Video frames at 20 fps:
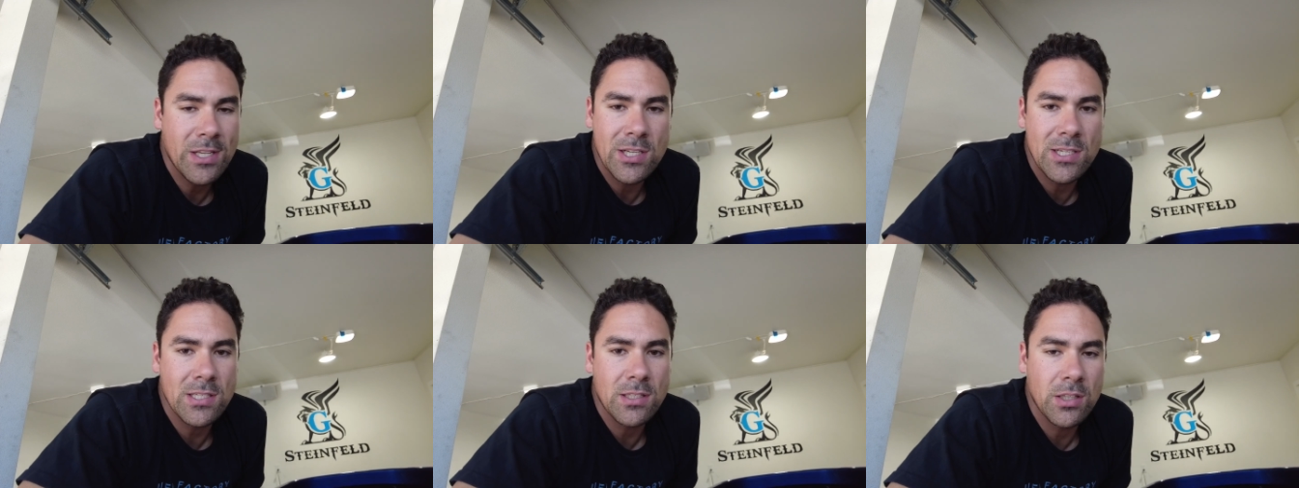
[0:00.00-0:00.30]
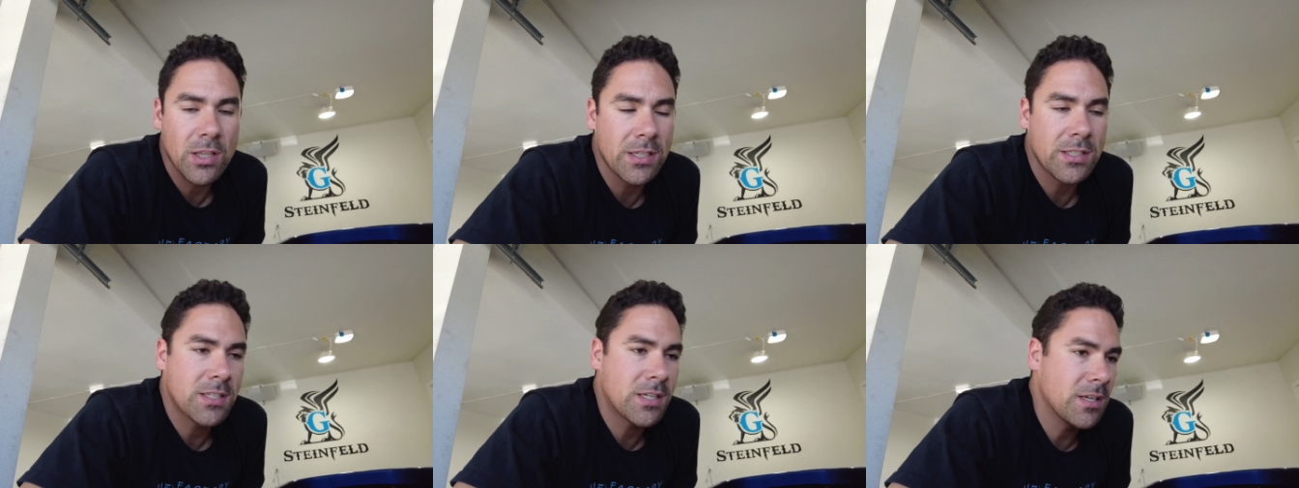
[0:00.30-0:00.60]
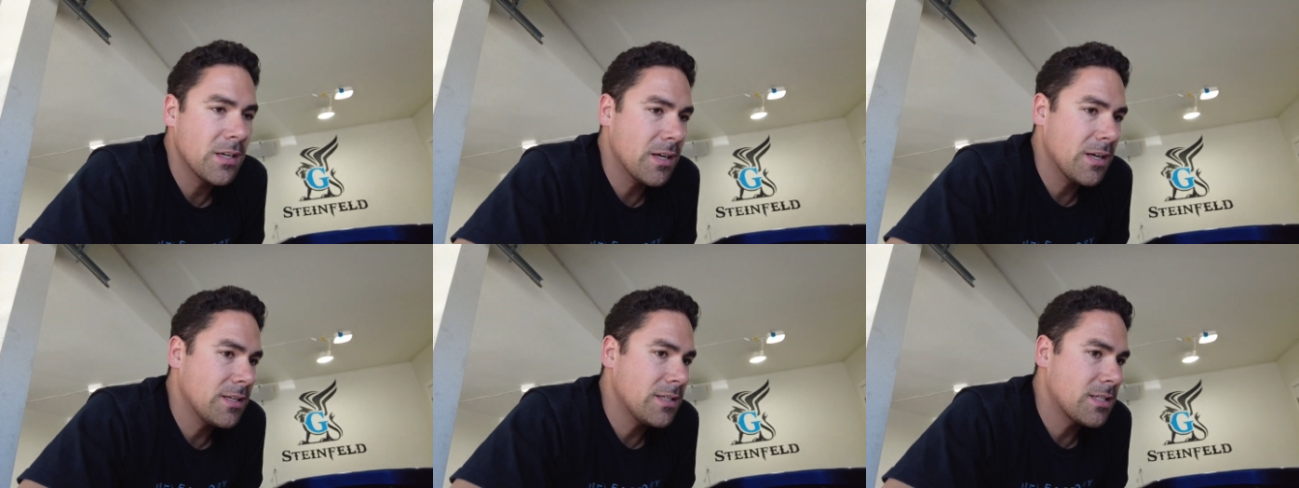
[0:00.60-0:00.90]
just looks
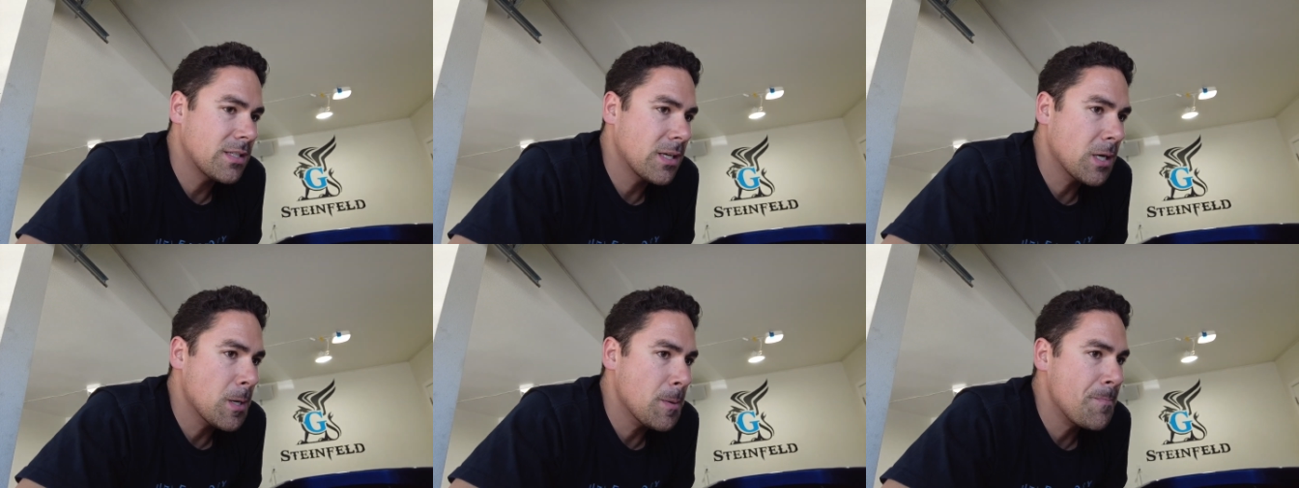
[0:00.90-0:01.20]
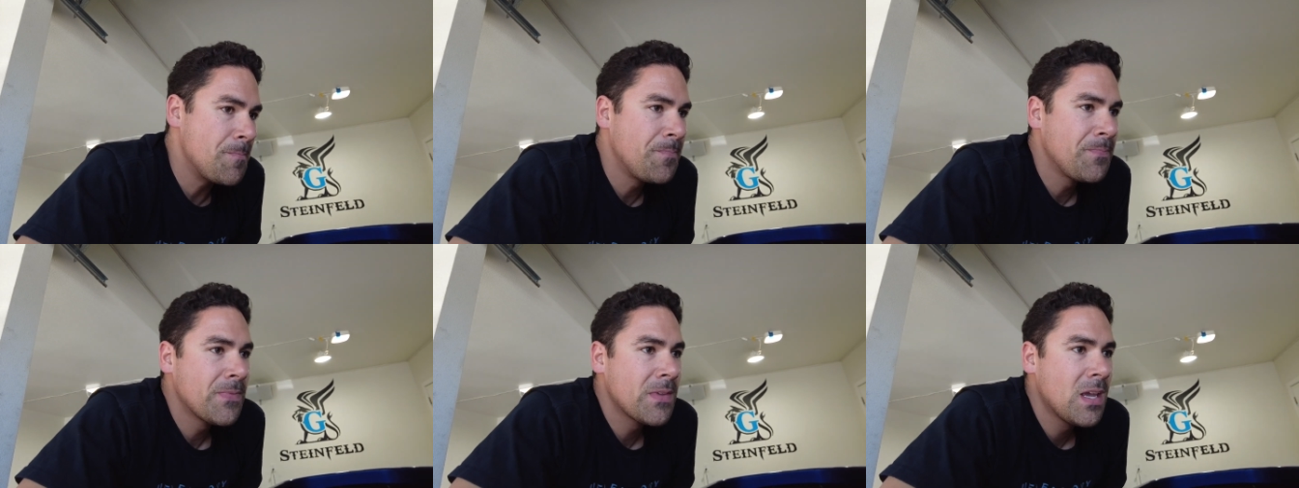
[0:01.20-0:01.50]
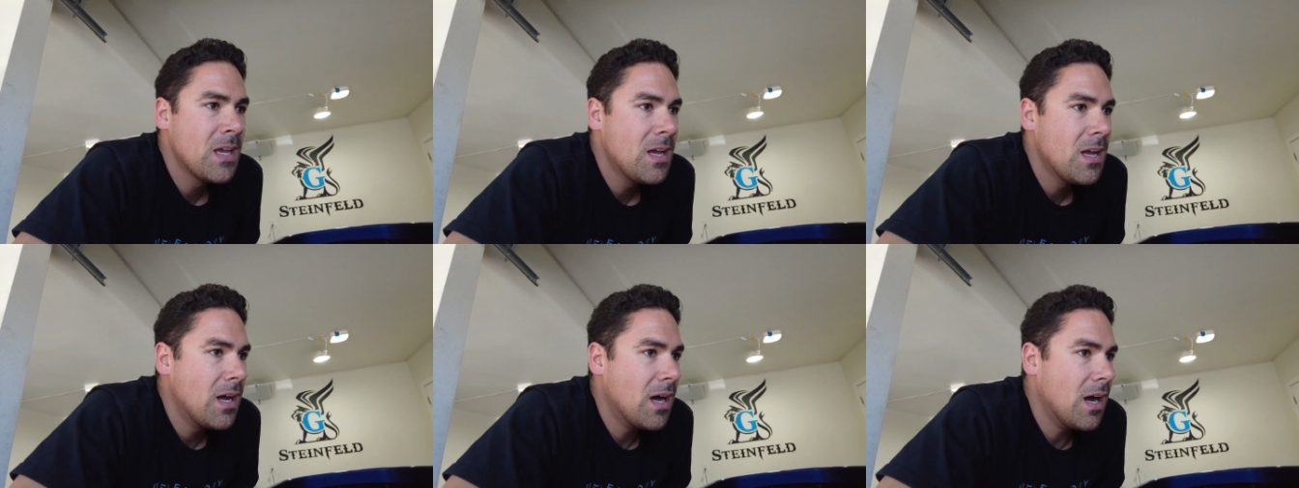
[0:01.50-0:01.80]
good. So
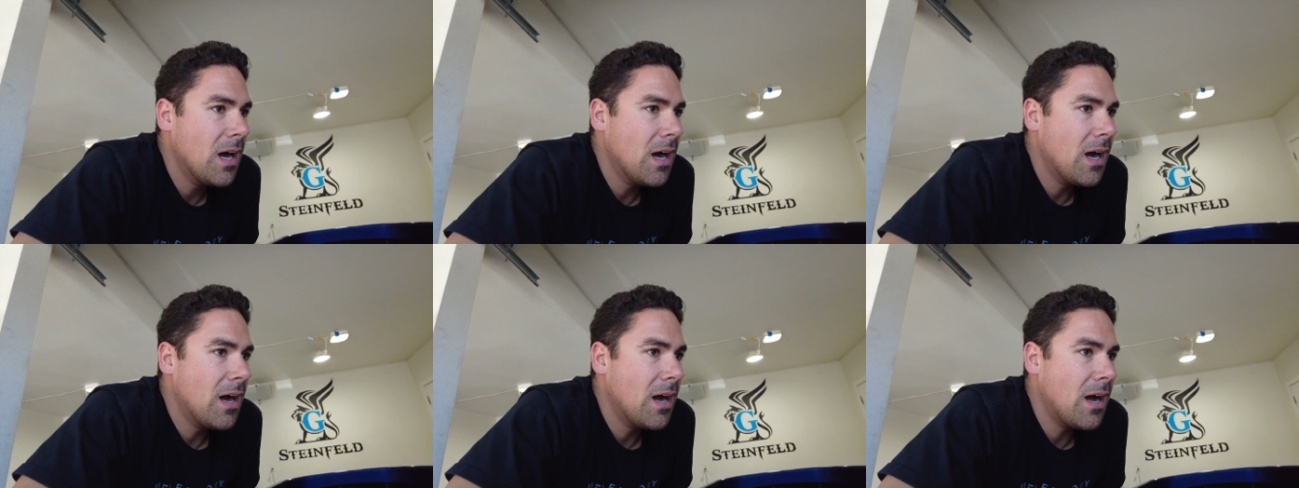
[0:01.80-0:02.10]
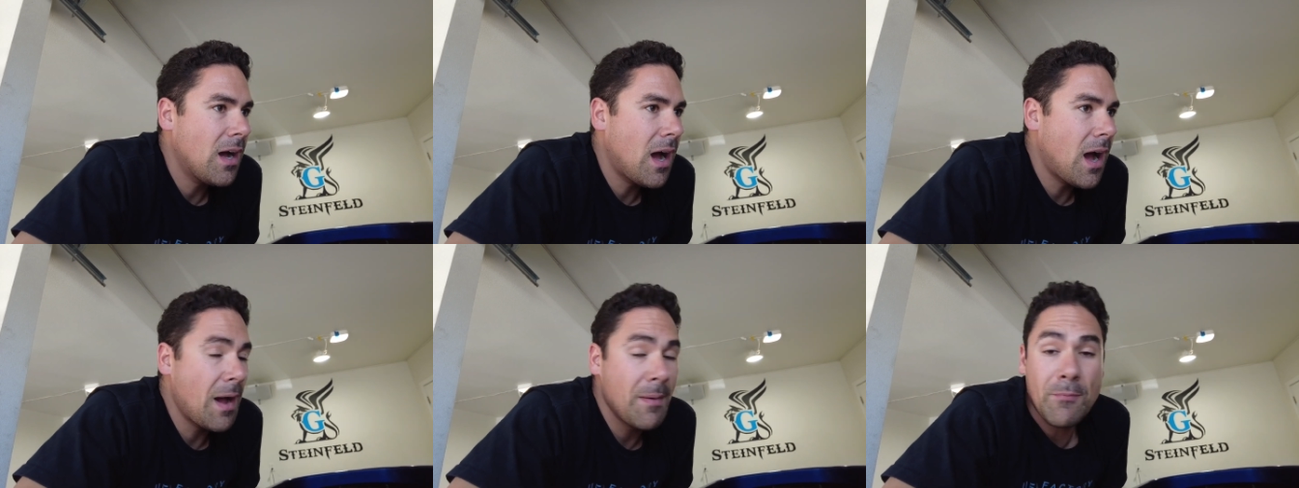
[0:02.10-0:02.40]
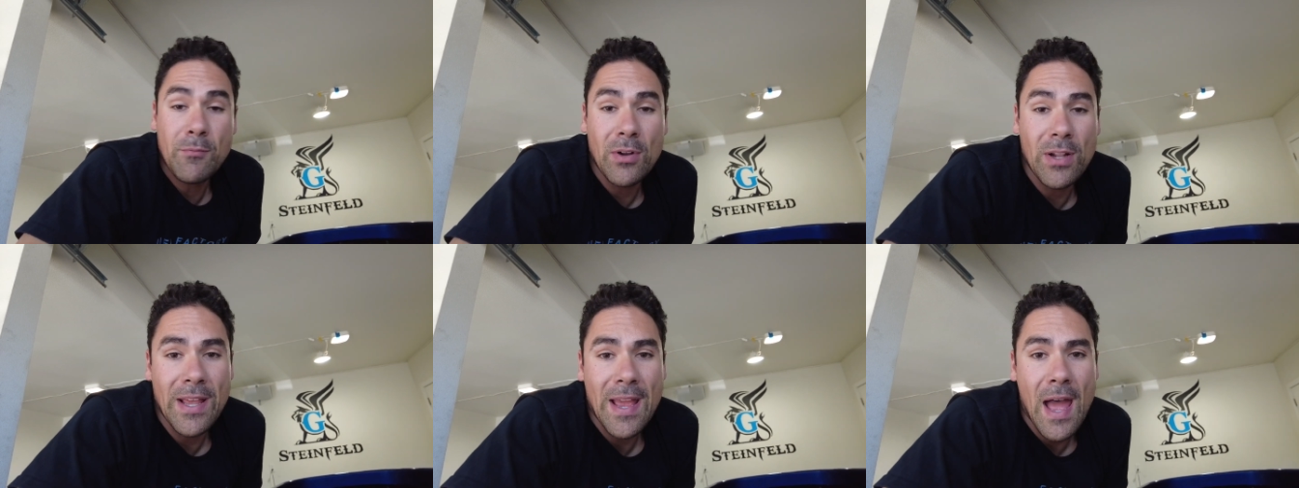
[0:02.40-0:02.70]

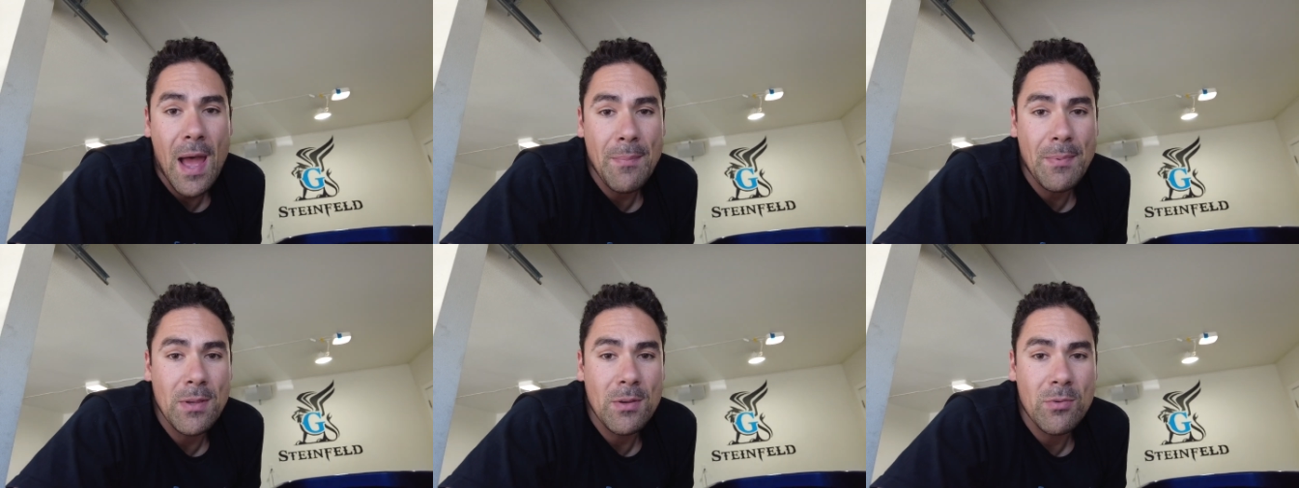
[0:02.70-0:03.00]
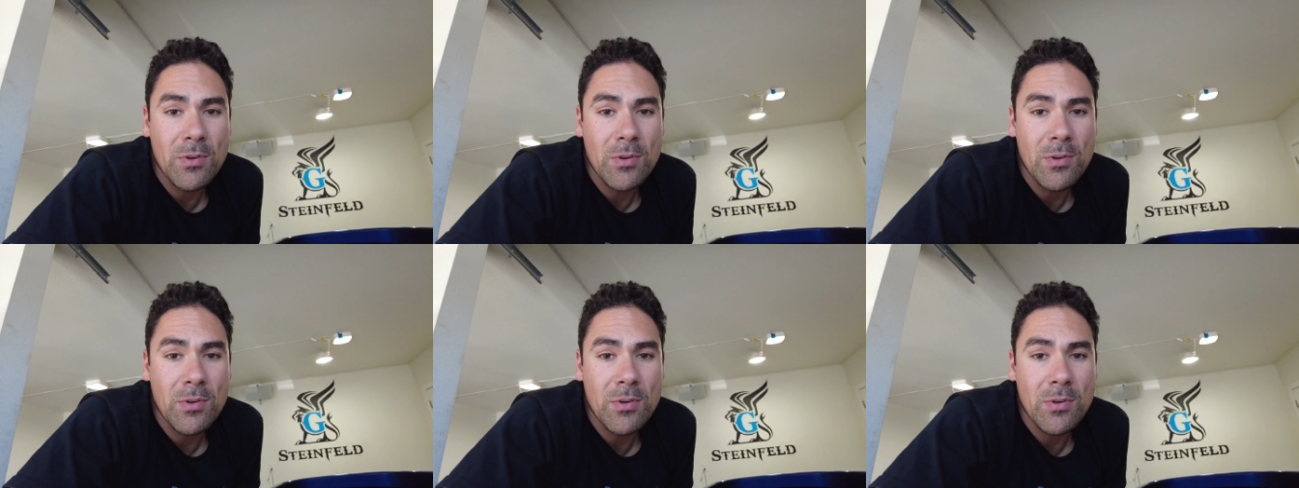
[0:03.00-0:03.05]
I'm really happy